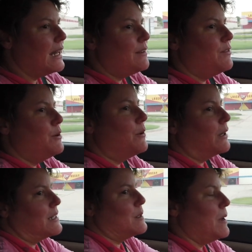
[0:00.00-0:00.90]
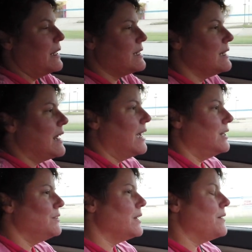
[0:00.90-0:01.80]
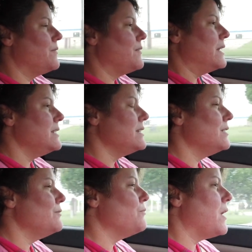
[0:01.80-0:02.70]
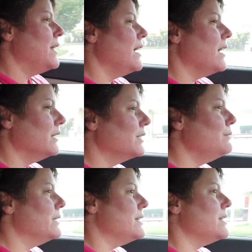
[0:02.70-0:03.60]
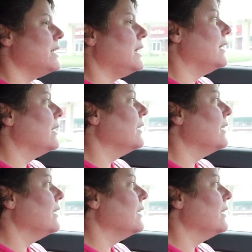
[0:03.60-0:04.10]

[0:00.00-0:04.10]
And if you are expecting that and you get offended, then why the hell are you listening?